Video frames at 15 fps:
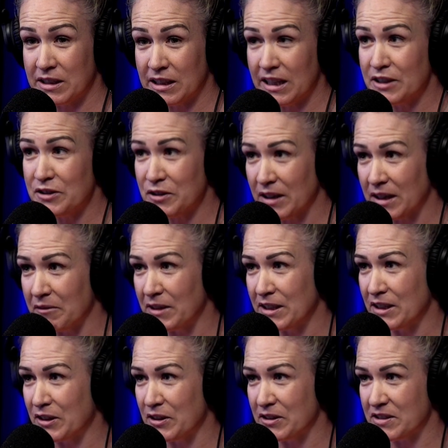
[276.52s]
literally when
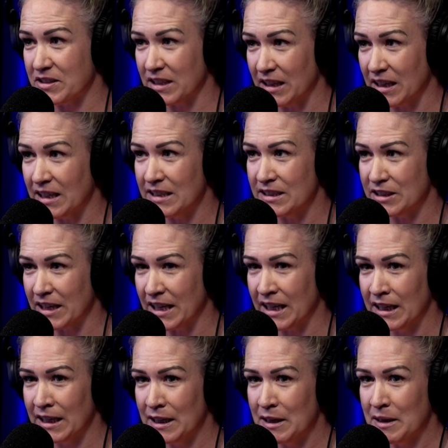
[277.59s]
you cross the line,
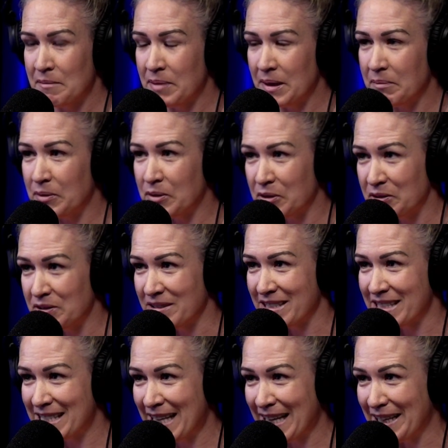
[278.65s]
Jay, people couldn't
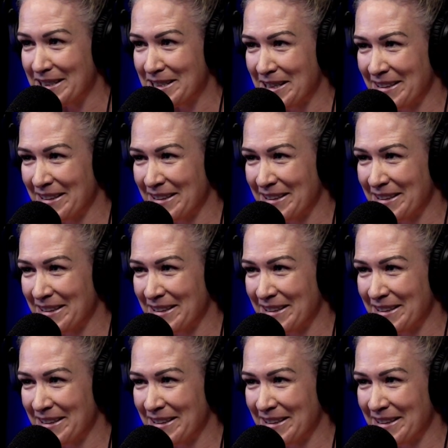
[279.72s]
see it